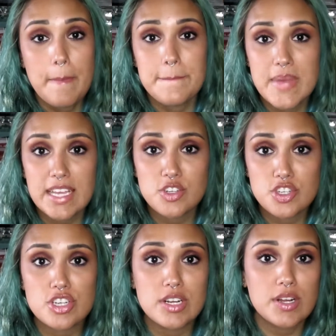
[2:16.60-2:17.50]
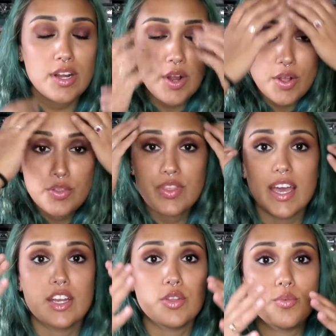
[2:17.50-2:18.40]
make sure
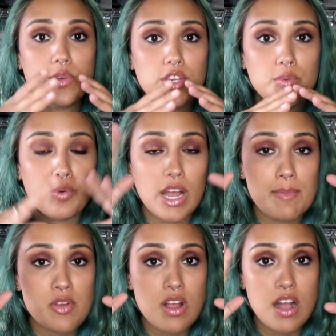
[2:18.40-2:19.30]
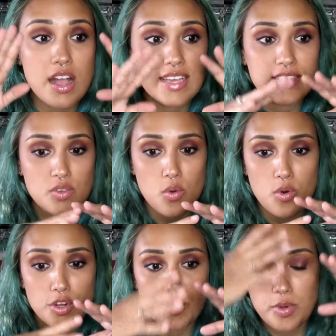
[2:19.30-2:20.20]
that when you prime your eyes
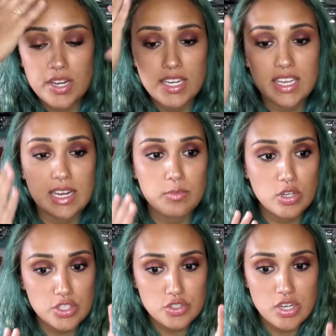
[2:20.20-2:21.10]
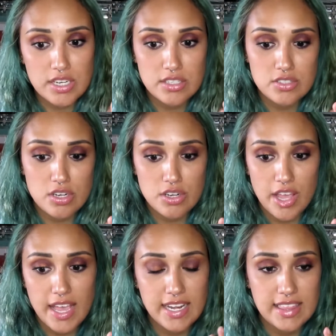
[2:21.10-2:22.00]
or you put any kind of moisturizer on
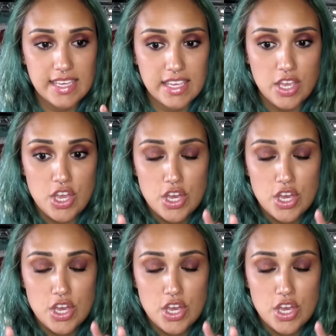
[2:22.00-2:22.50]
anything,